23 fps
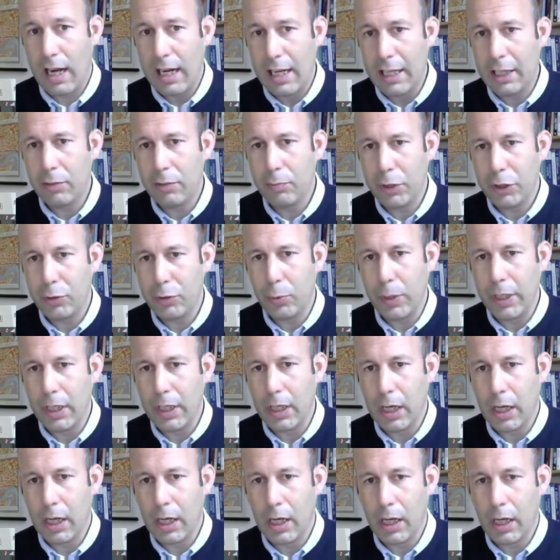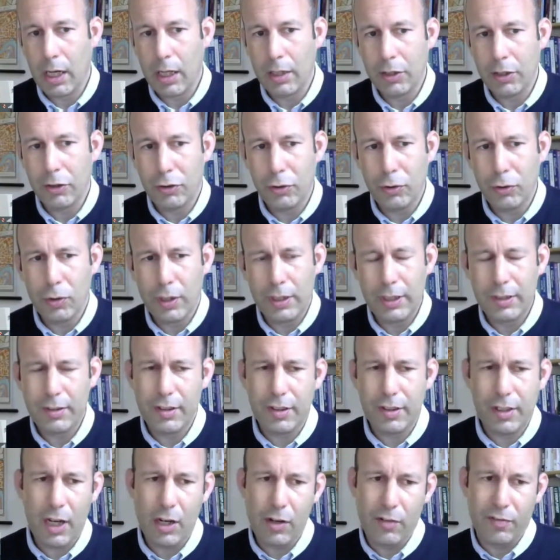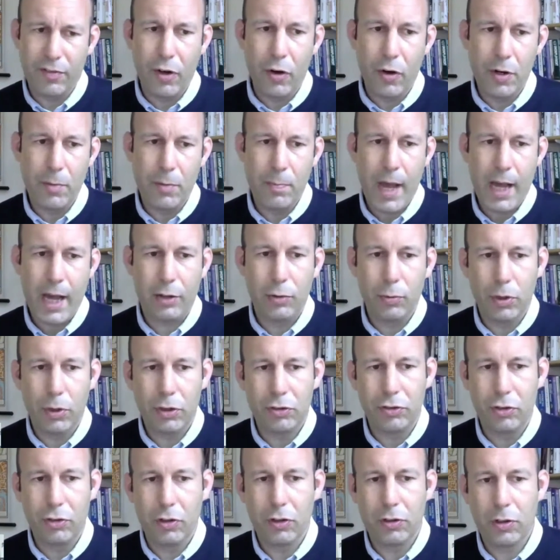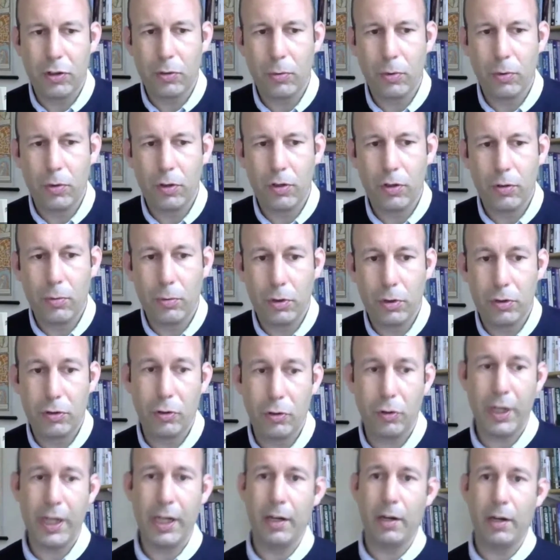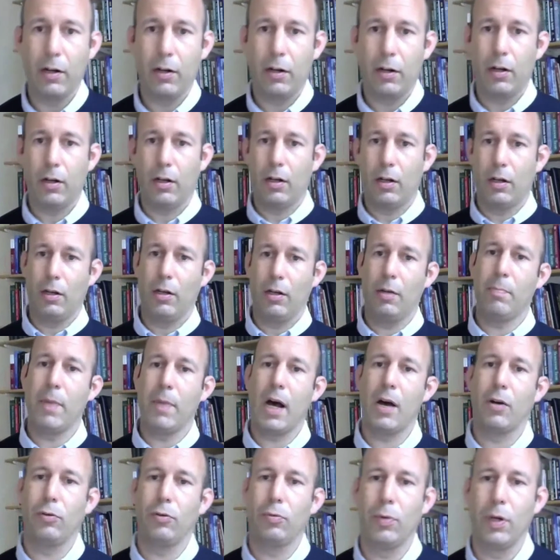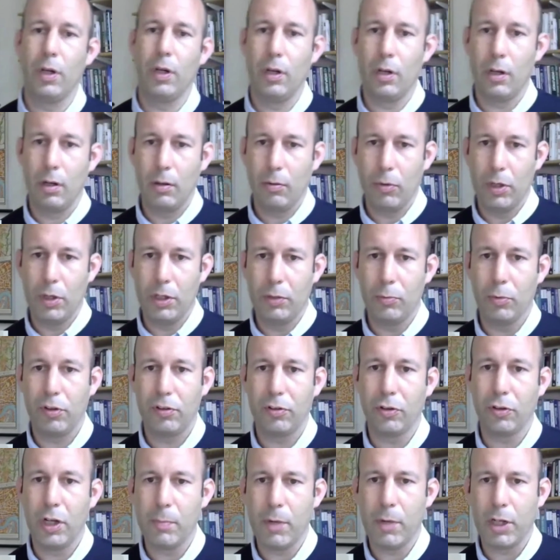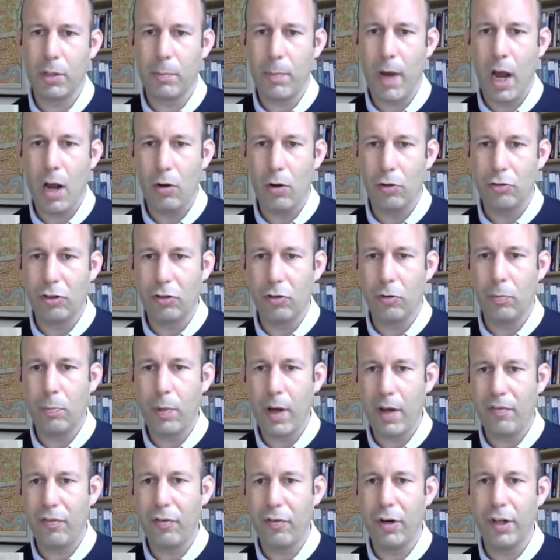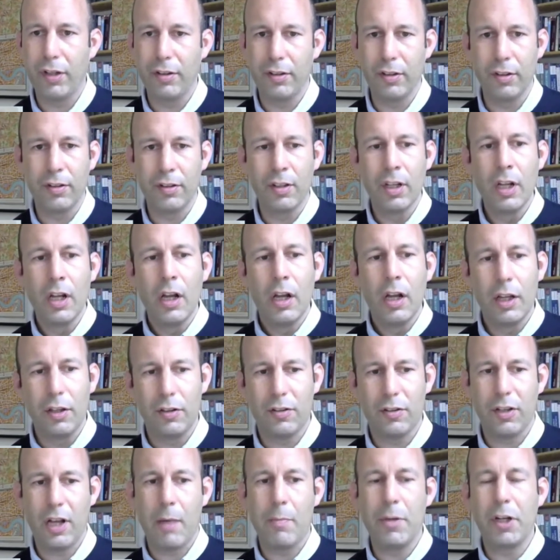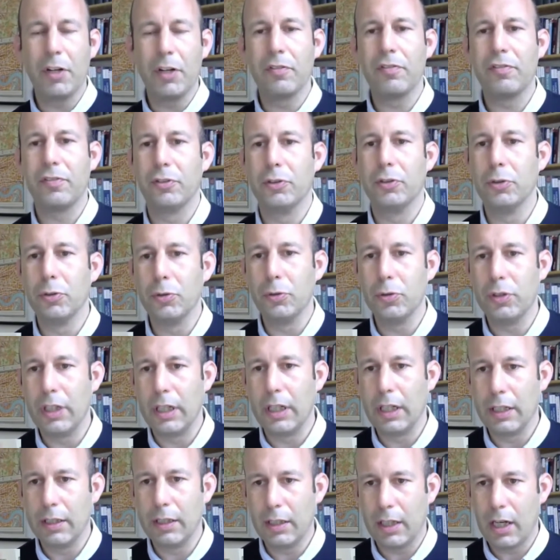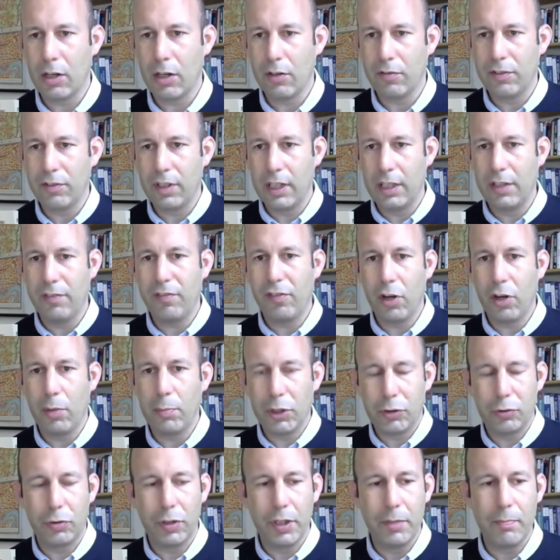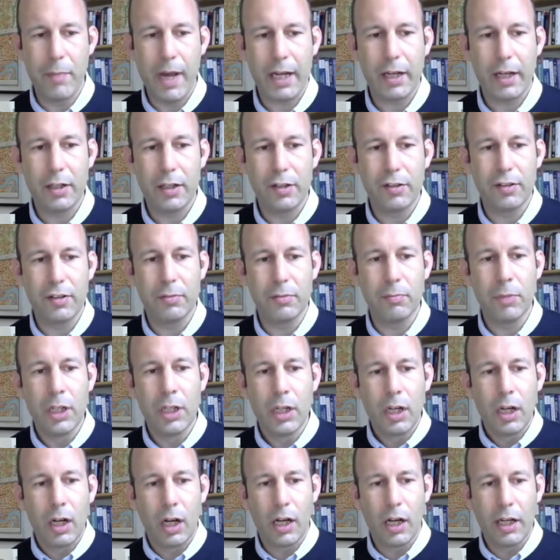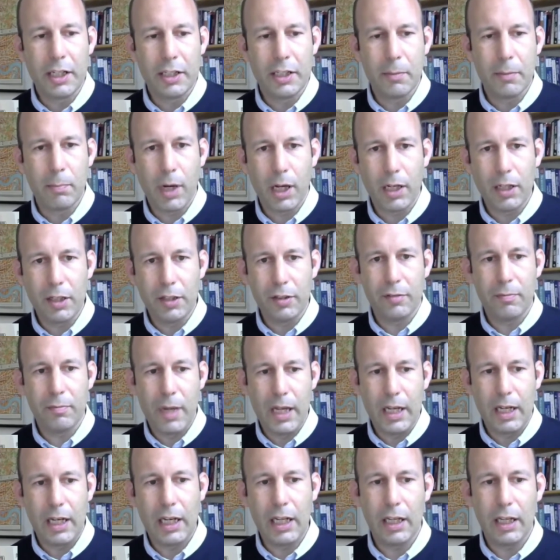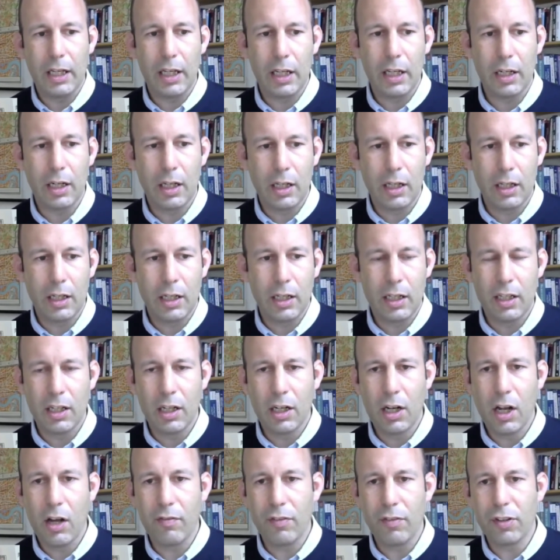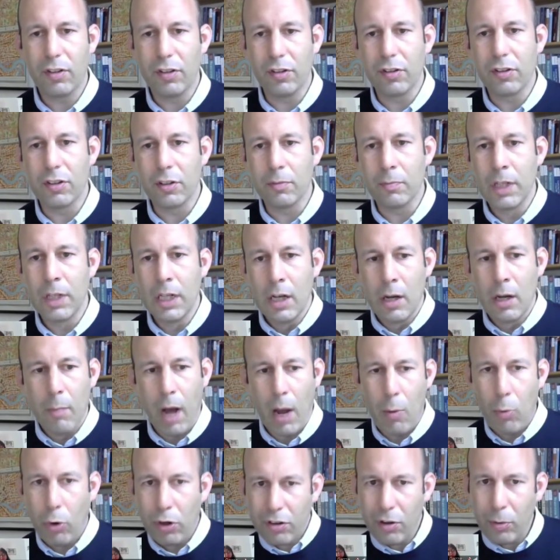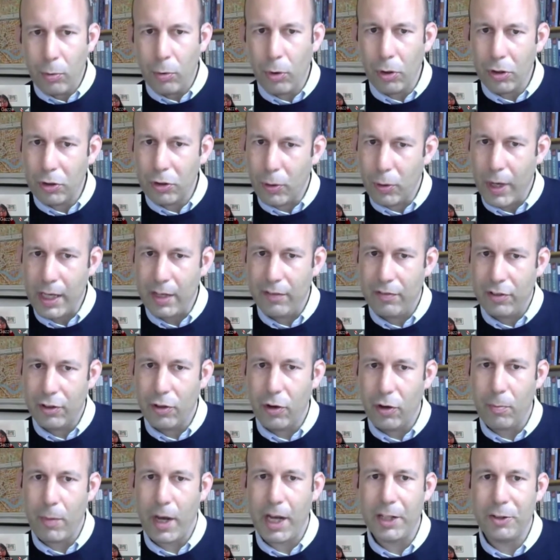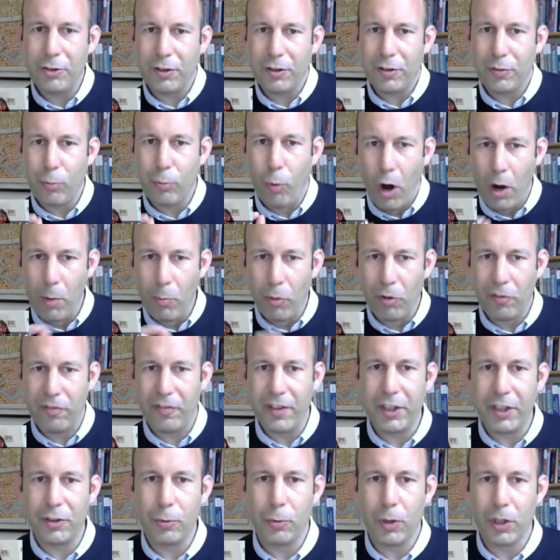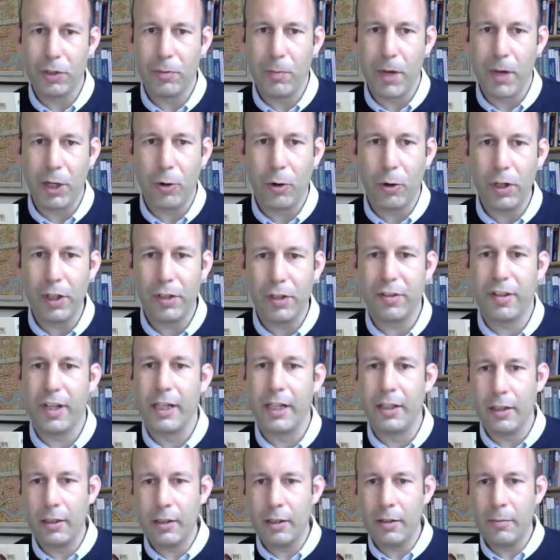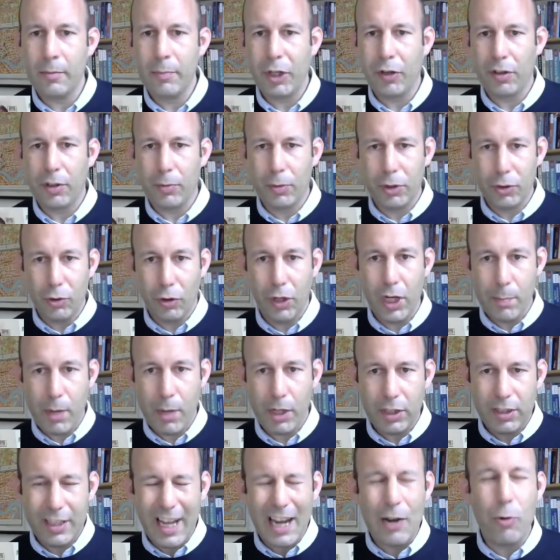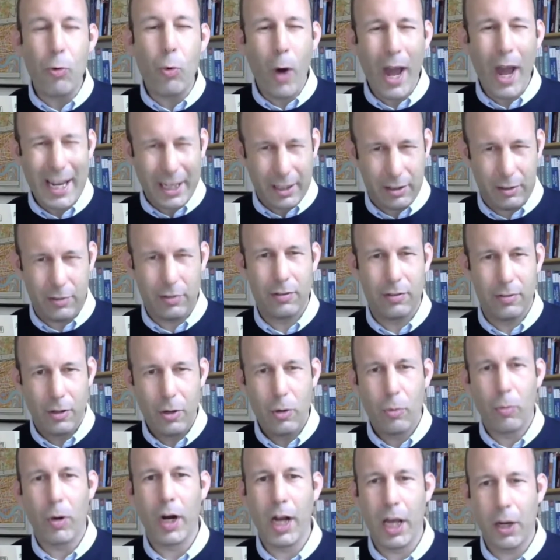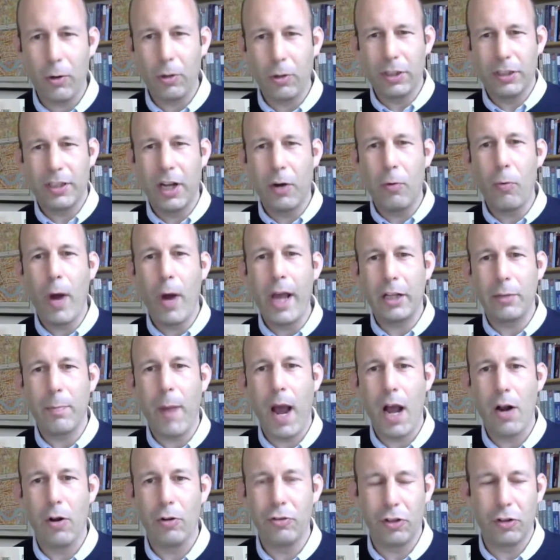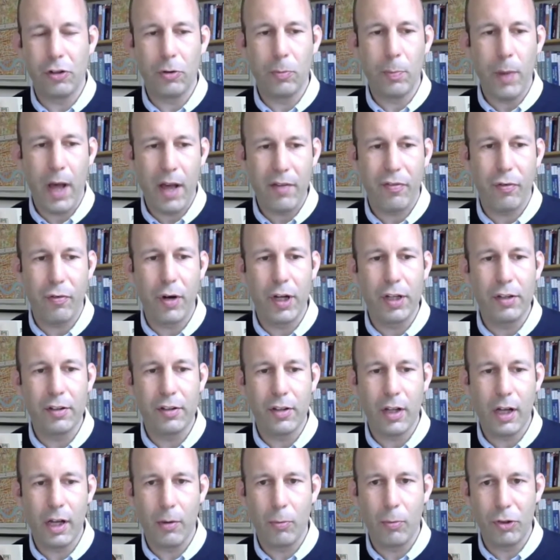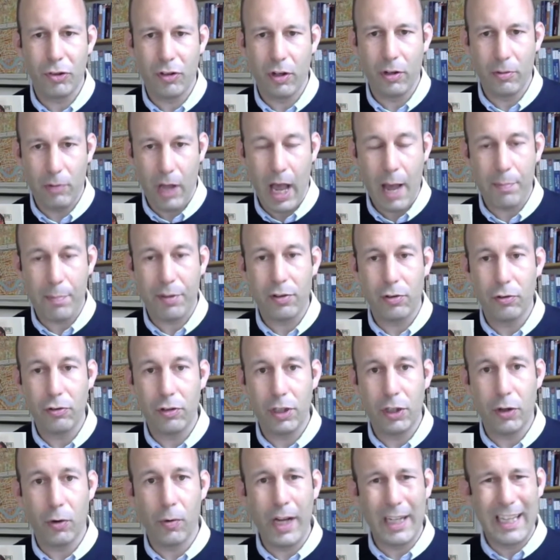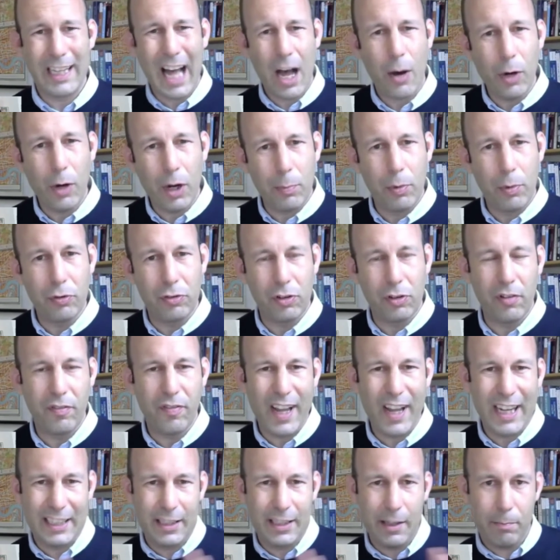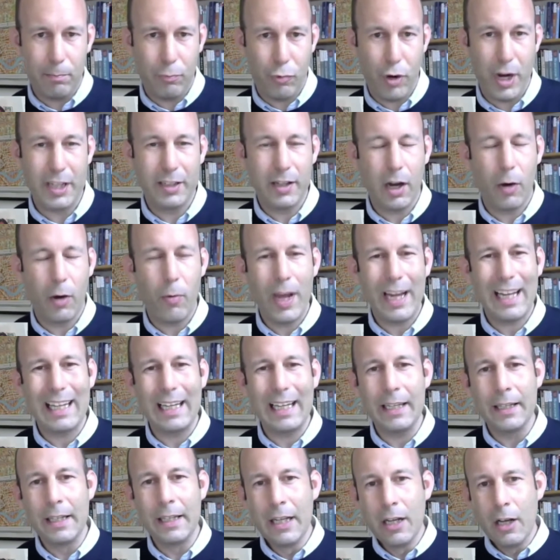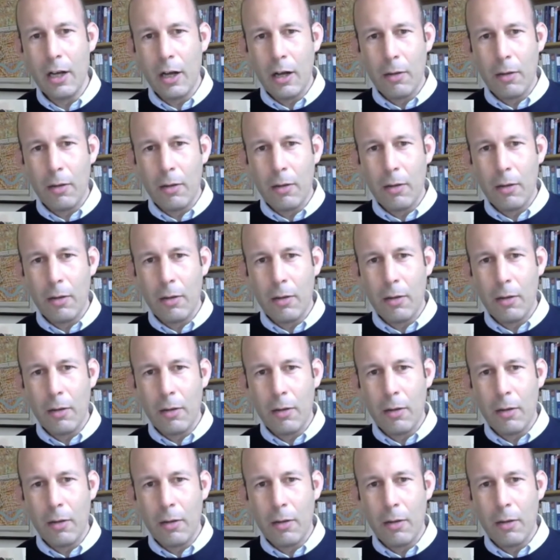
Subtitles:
link between the two. And this is kind of going back to what Jonathan were talking about when he was talking about the biological pathways is coming through the kind of the inflammatory mechanism in the bodies, mainly in the nervous system. But I also want to add, if you don't mind, just one more thing to what my colleague said, because they were talking about the direct, what I call the direct biological pathways, which are absolutely correct, how air pollution affects the brain directly.